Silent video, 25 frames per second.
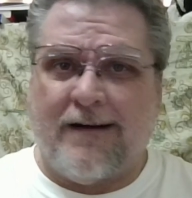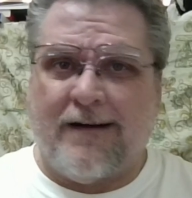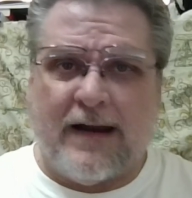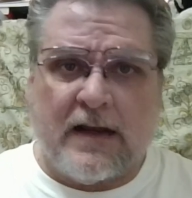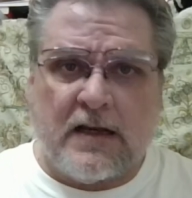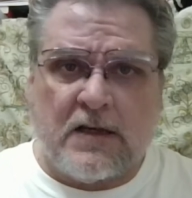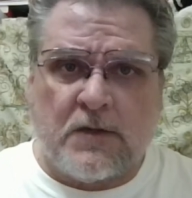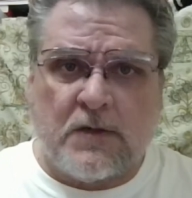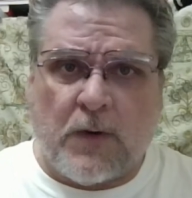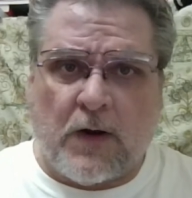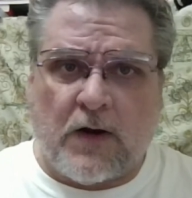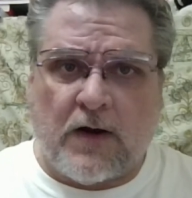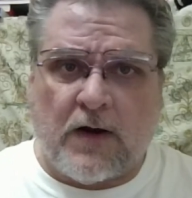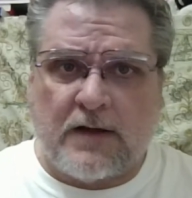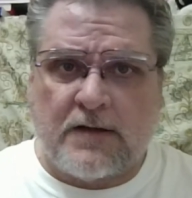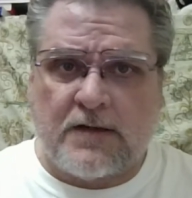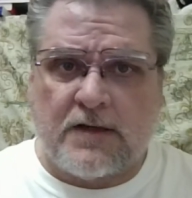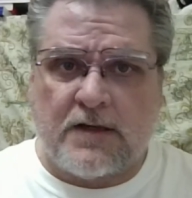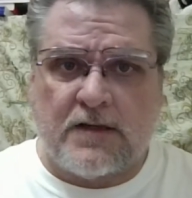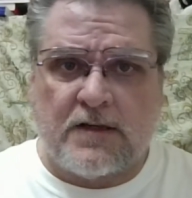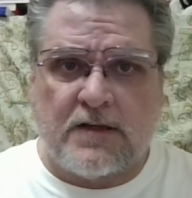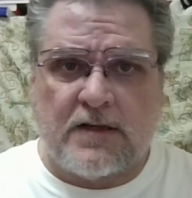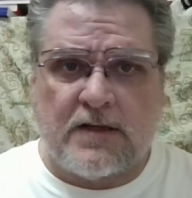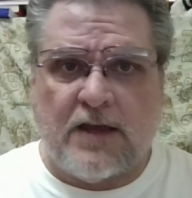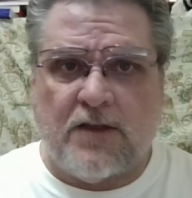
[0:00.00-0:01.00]

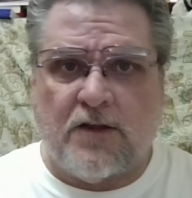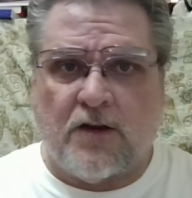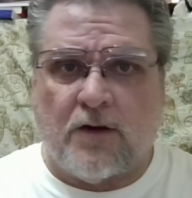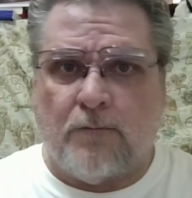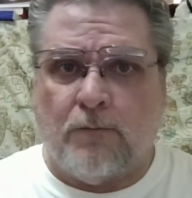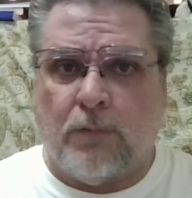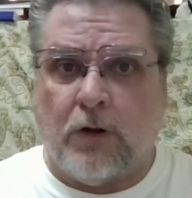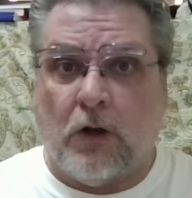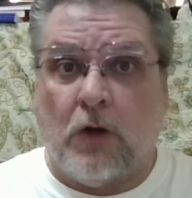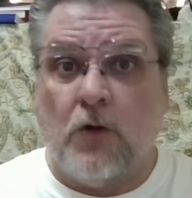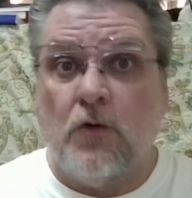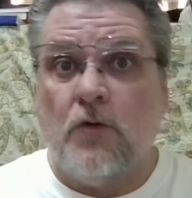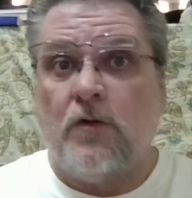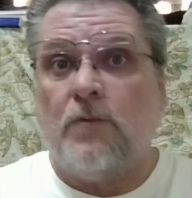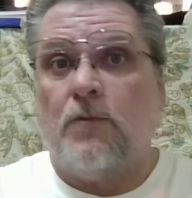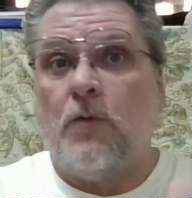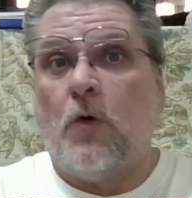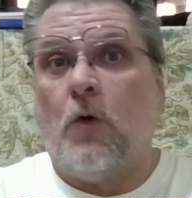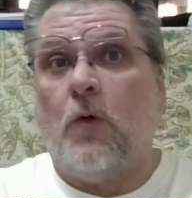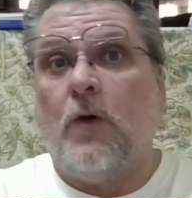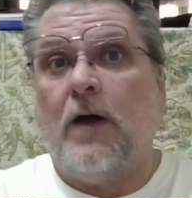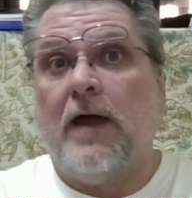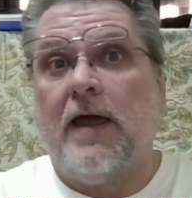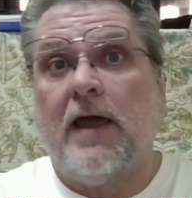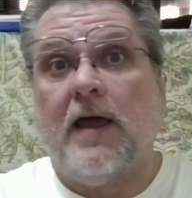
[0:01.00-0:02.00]
experiences either blew them
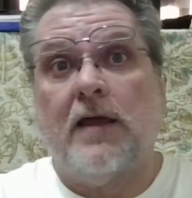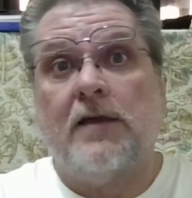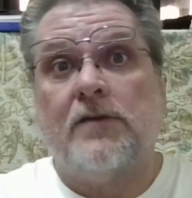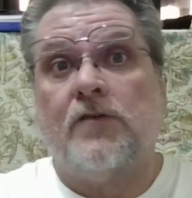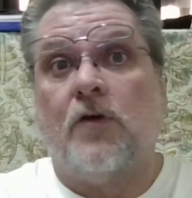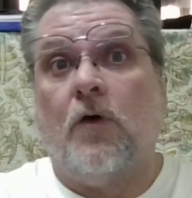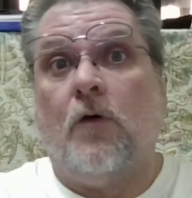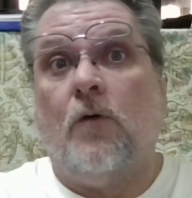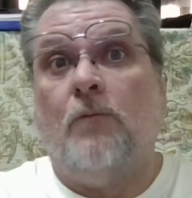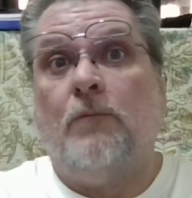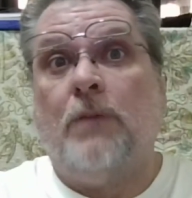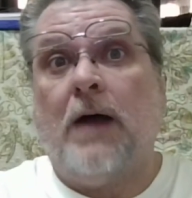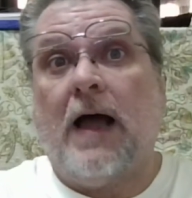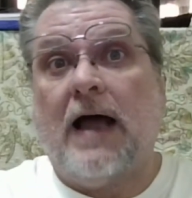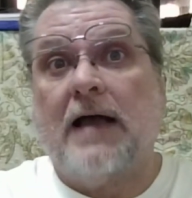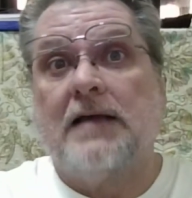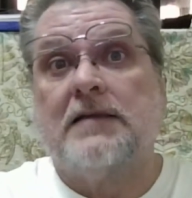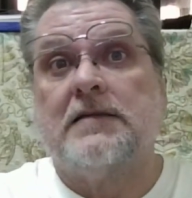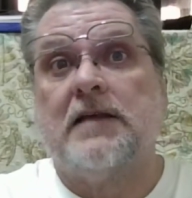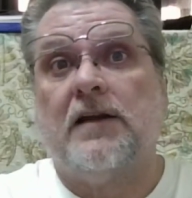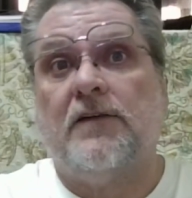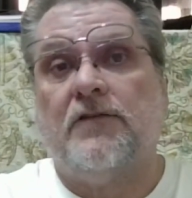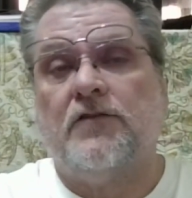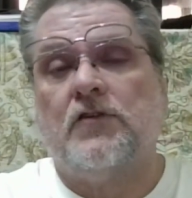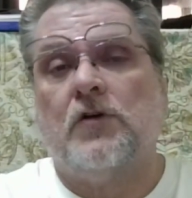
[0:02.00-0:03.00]
away, so
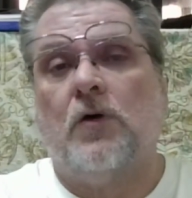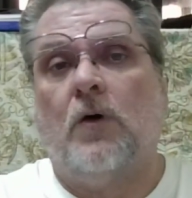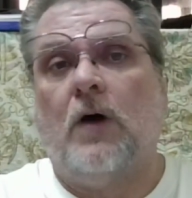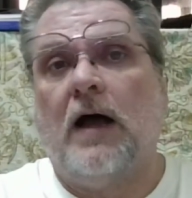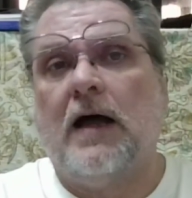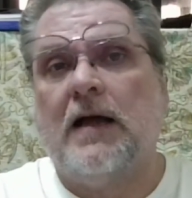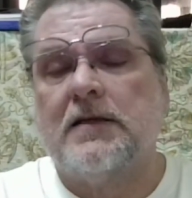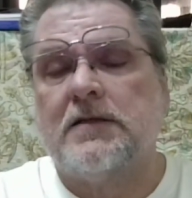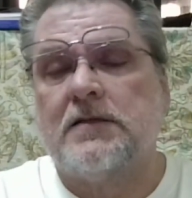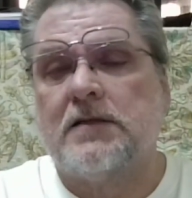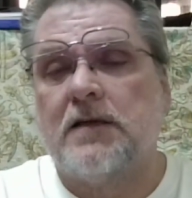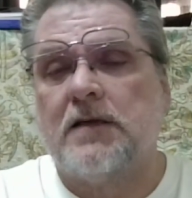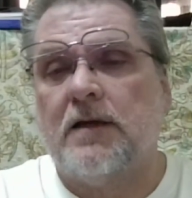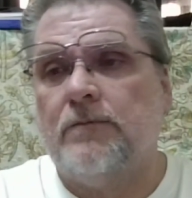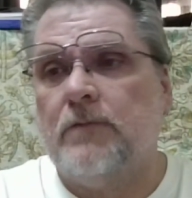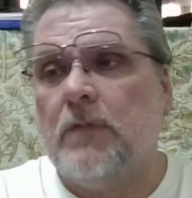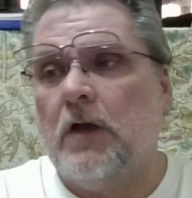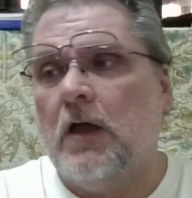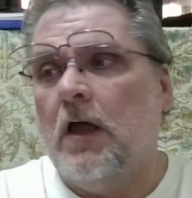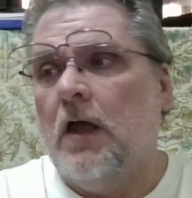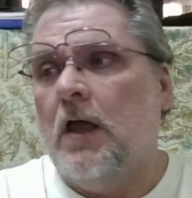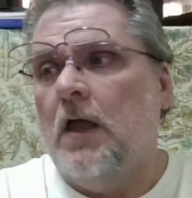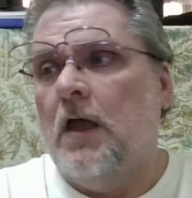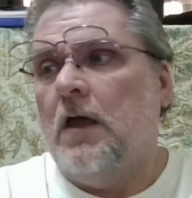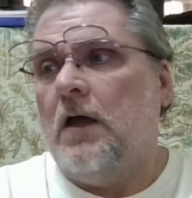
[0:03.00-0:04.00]
positive, so awesome,
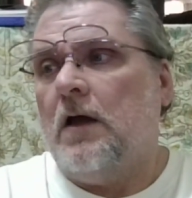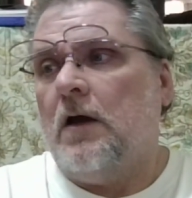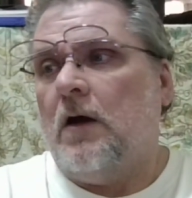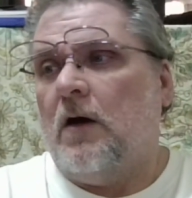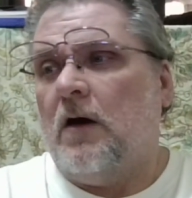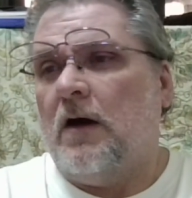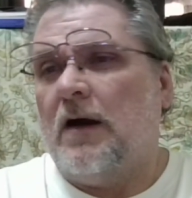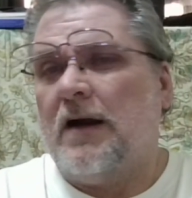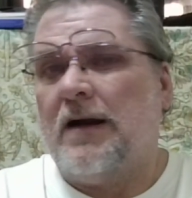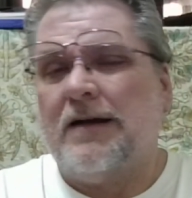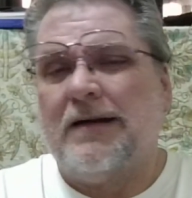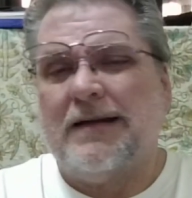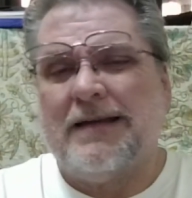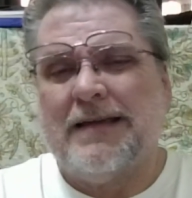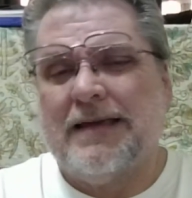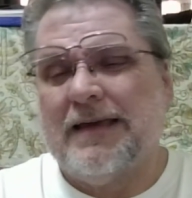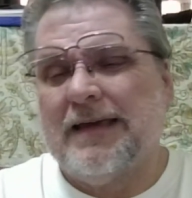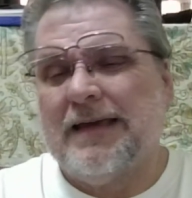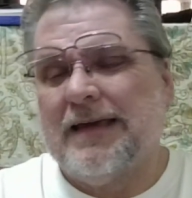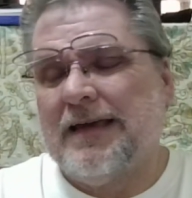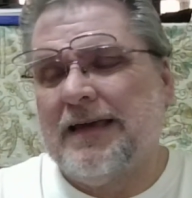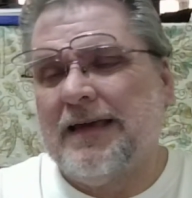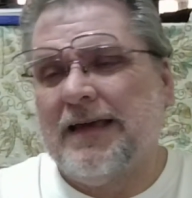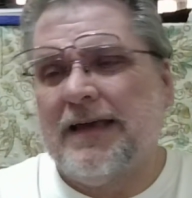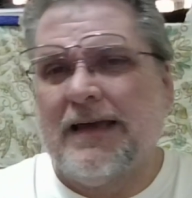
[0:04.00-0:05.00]
or
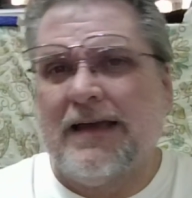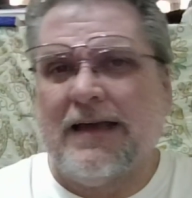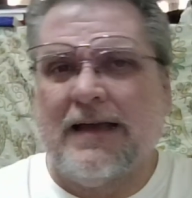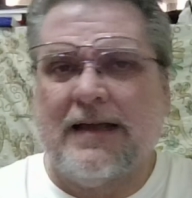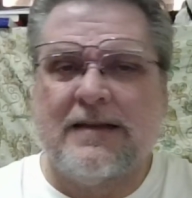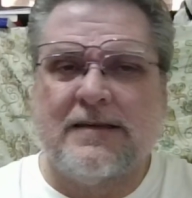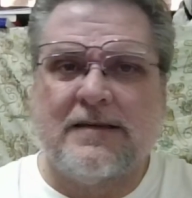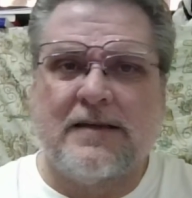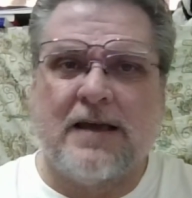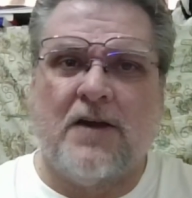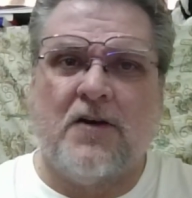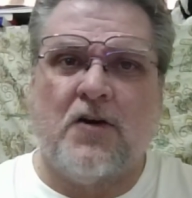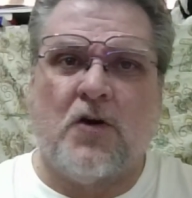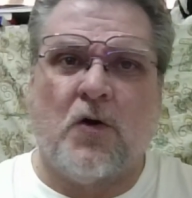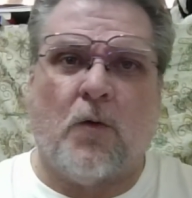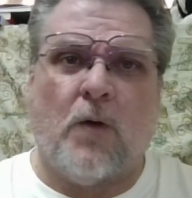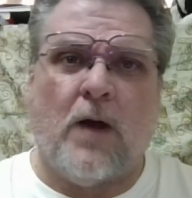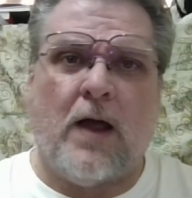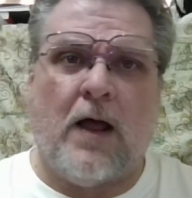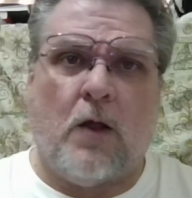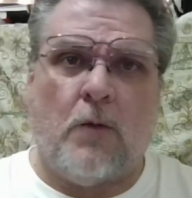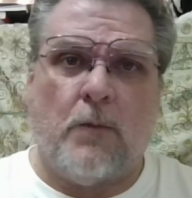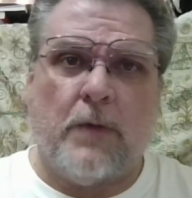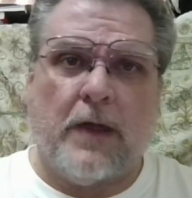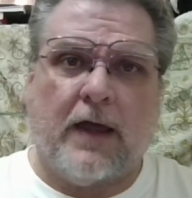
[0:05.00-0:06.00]
it's
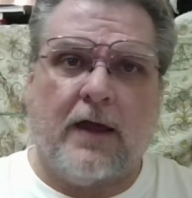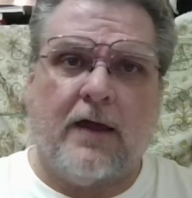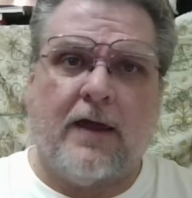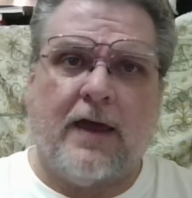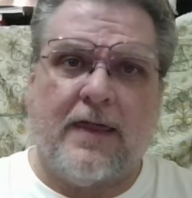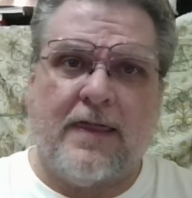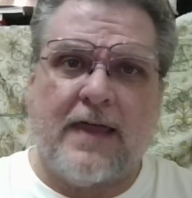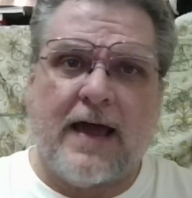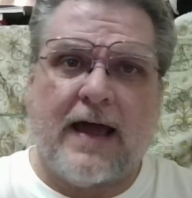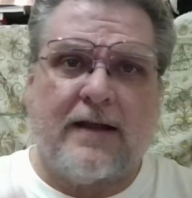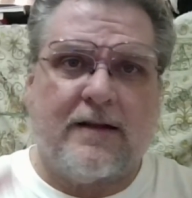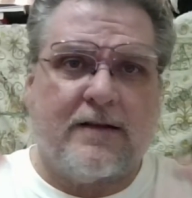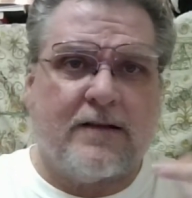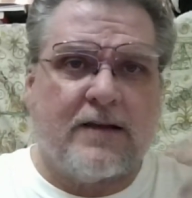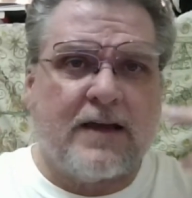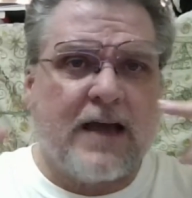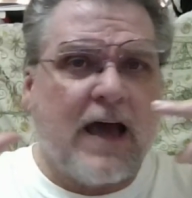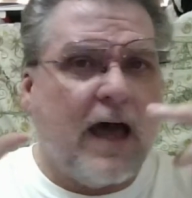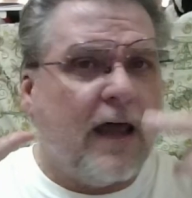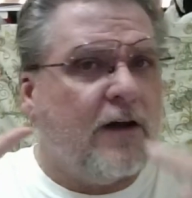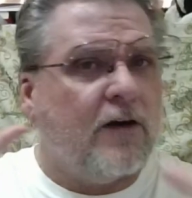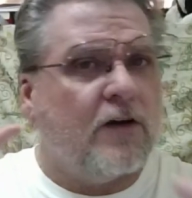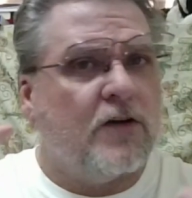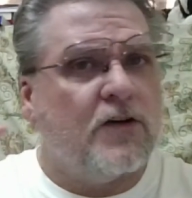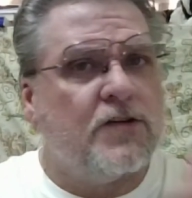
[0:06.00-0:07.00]
underwhelming, and that
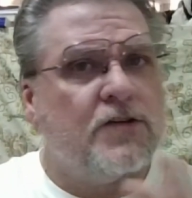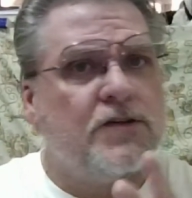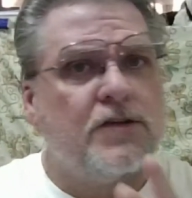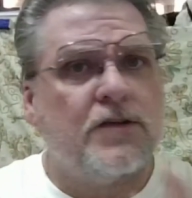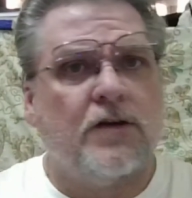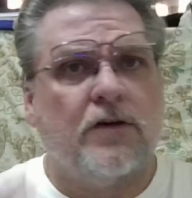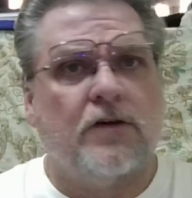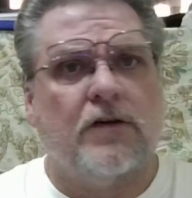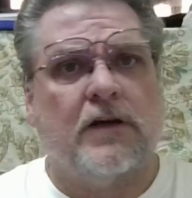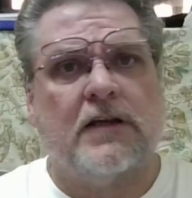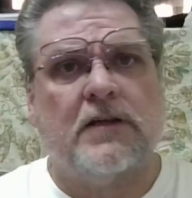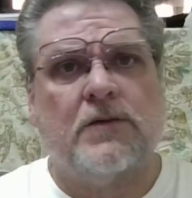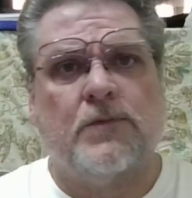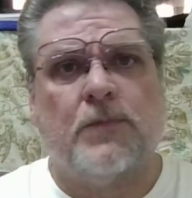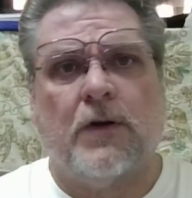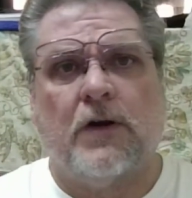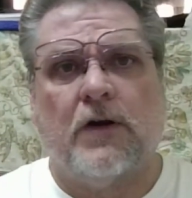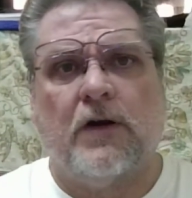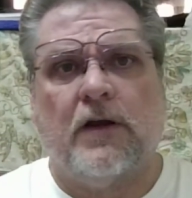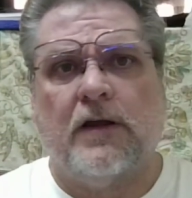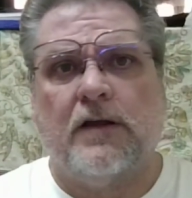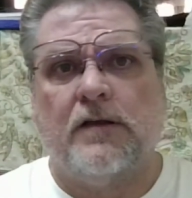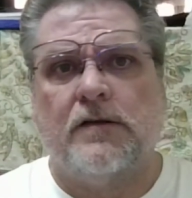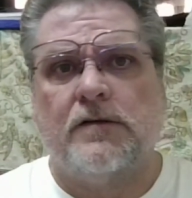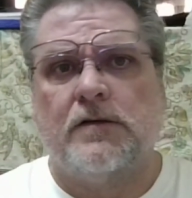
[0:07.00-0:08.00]
colors their
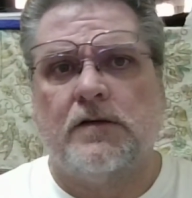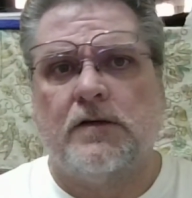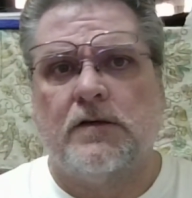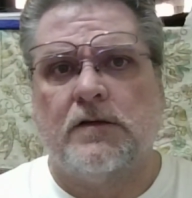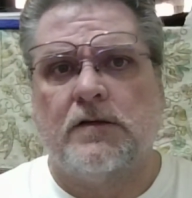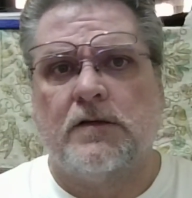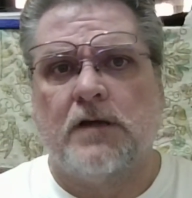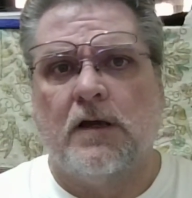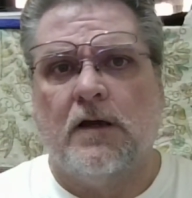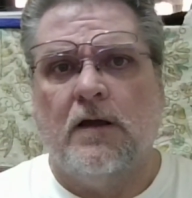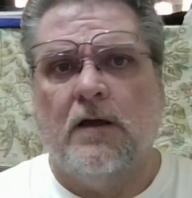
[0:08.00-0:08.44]
experiences.